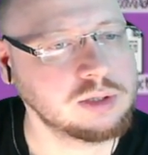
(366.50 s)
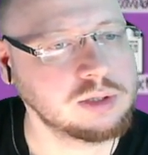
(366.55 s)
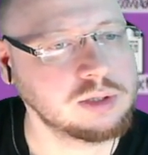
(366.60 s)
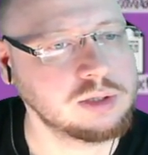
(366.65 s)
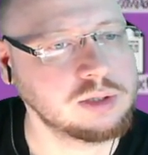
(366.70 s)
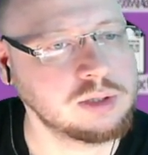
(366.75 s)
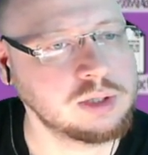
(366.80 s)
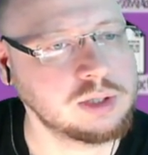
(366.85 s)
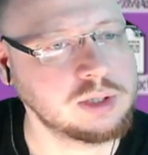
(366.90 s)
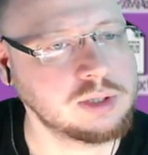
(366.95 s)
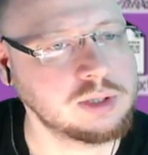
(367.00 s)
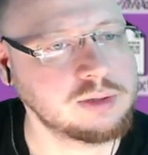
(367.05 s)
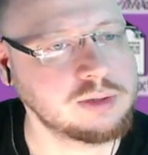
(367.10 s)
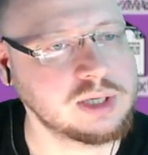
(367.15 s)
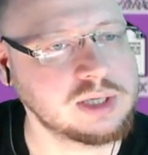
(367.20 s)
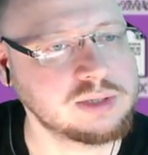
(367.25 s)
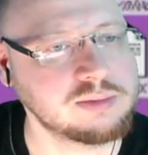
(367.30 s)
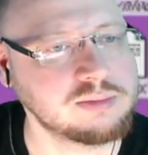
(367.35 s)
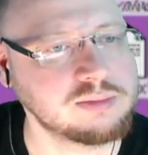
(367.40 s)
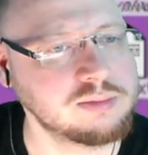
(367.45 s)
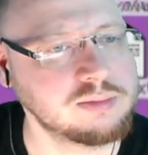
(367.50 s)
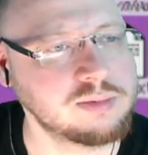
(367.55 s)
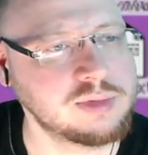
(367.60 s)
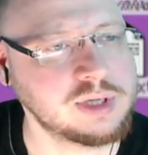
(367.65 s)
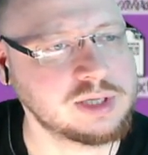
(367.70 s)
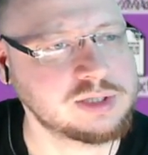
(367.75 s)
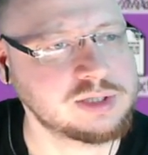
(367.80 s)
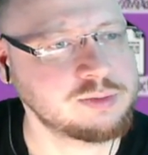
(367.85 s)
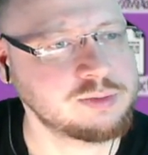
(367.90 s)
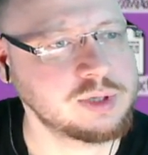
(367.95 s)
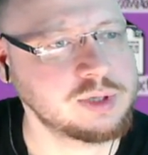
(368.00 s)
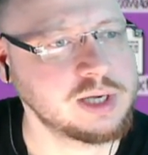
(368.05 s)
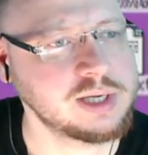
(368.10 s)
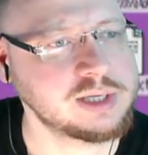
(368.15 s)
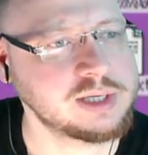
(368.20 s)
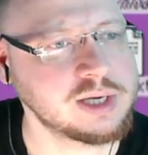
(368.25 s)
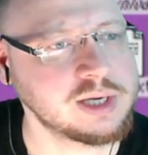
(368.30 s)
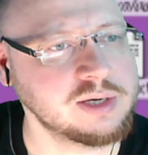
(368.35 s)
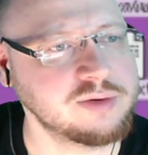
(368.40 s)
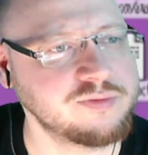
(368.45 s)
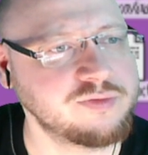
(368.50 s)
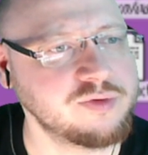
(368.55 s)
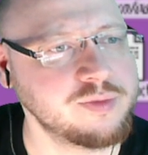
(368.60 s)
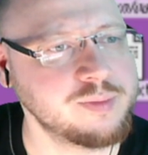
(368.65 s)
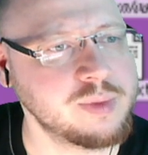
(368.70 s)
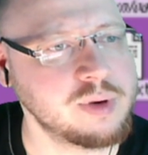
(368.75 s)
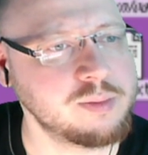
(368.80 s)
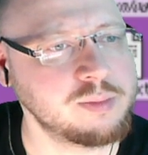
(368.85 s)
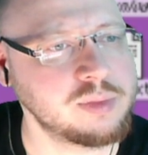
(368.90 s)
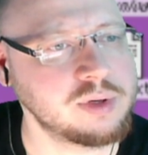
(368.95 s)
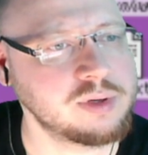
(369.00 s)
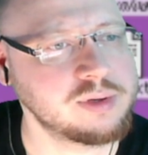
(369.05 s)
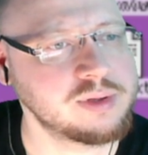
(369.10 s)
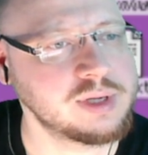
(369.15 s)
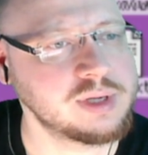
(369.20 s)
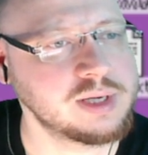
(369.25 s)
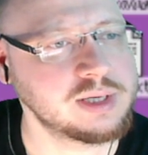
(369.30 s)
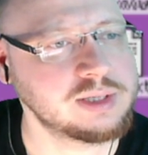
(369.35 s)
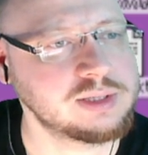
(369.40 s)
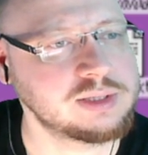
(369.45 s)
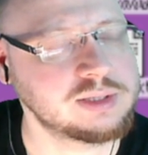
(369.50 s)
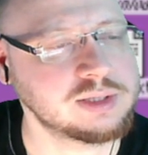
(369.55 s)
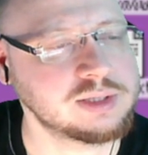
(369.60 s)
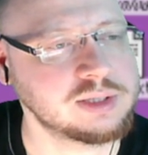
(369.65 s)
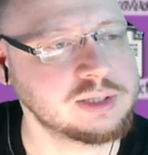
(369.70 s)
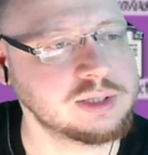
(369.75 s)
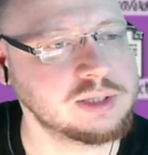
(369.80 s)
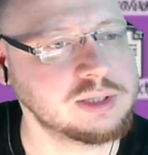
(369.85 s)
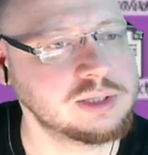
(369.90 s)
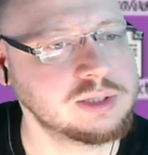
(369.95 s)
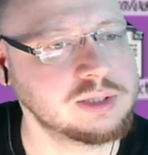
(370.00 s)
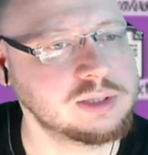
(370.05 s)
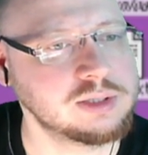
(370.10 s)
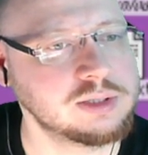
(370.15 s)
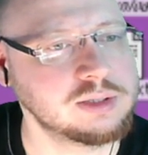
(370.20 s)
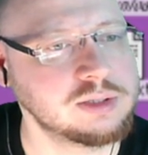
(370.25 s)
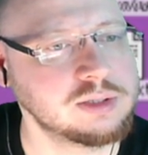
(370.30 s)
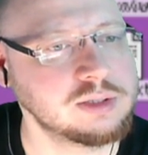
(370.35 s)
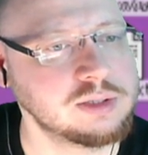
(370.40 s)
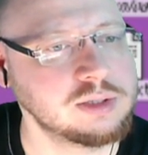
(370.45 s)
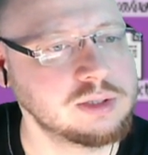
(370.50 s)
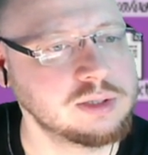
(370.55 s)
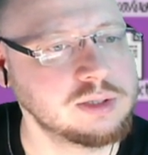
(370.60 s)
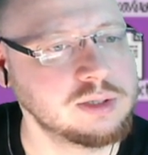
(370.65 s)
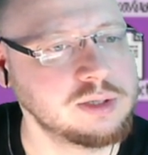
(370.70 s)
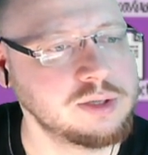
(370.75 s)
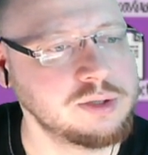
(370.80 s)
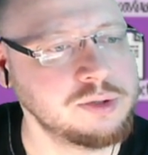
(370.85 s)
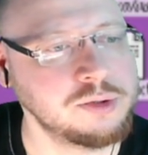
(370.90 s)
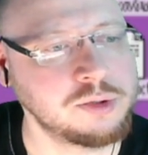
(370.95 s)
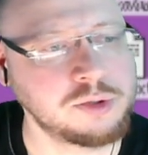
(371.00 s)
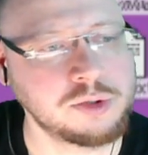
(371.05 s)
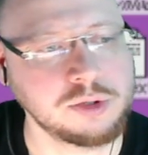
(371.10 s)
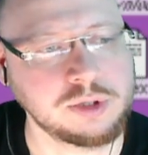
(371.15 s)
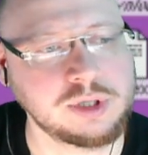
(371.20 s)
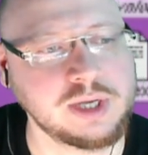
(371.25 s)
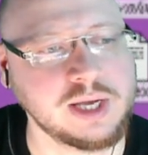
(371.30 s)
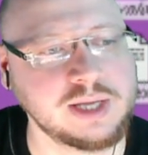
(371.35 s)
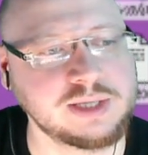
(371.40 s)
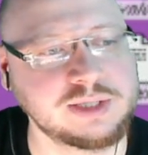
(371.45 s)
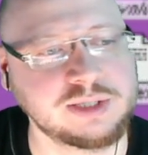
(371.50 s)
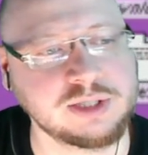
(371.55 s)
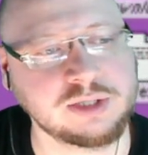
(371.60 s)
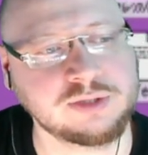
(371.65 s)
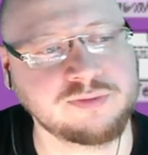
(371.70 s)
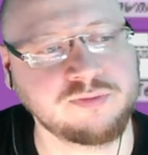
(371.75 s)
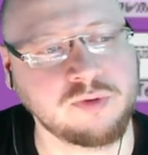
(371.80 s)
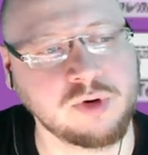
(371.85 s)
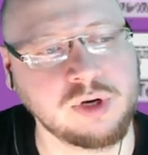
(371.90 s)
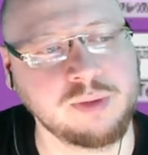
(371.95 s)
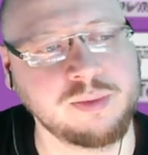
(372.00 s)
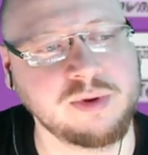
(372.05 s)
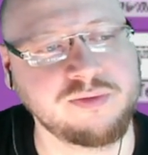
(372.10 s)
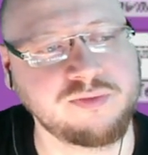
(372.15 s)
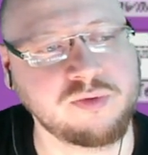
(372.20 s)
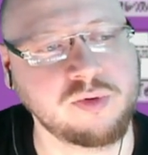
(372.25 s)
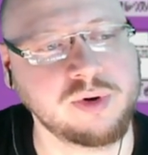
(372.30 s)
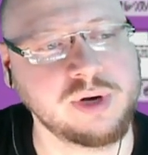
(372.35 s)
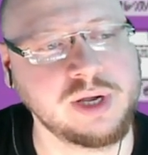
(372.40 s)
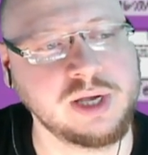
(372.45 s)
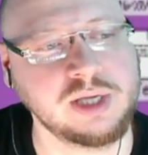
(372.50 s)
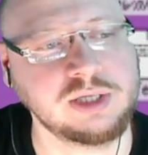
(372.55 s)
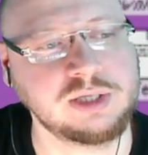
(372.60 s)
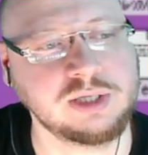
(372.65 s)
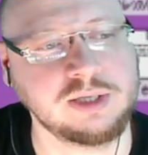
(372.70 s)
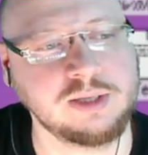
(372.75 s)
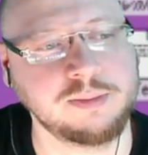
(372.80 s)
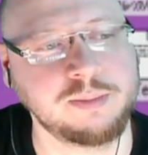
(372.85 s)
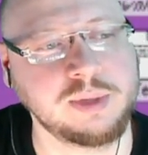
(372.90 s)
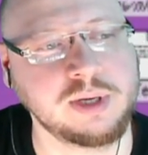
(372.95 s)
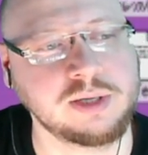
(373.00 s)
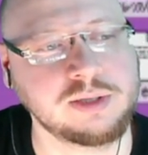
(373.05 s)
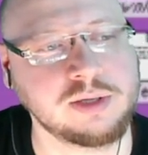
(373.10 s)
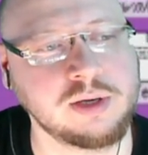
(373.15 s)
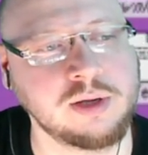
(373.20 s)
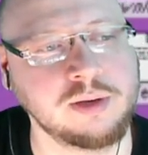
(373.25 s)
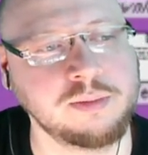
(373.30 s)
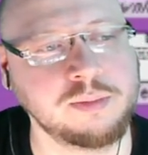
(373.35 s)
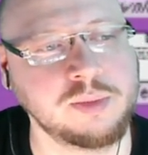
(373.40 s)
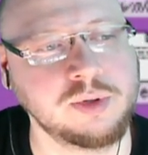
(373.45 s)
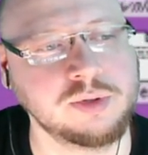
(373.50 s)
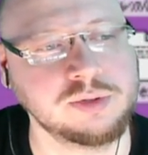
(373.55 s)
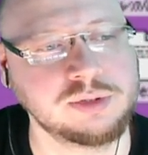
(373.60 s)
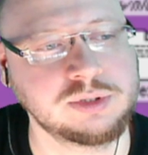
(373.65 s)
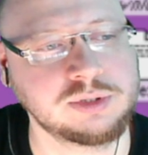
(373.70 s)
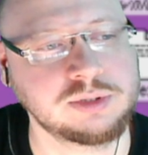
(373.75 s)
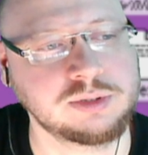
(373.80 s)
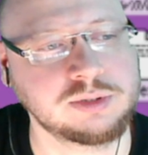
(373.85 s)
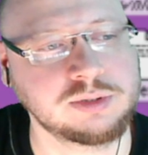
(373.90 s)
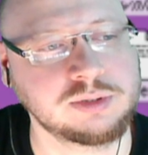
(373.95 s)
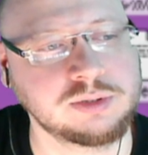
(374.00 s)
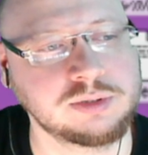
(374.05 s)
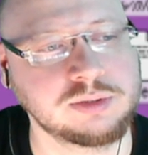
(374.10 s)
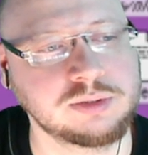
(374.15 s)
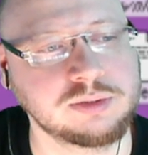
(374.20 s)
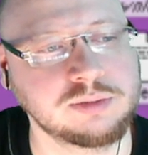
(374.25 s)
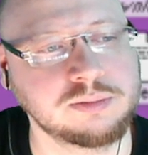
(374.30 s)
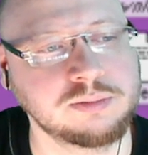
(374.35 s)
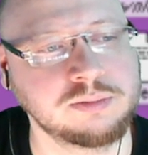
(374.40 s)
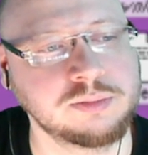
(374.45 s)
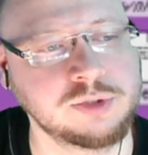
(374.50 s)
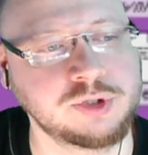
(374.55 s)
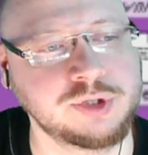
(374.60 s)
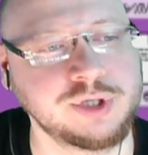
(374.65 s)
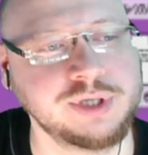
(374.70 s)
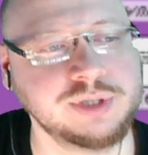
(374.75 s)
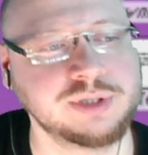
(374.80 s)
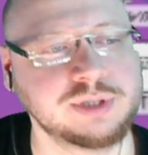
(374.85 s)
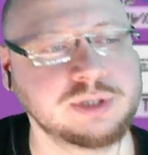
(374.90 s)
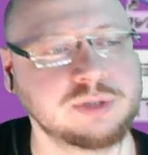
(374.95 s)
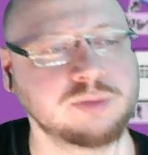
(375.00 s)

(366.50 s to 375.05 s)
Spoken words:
Yeah, that's what I kind of remember. That you could get 640 by 480, but on most machines it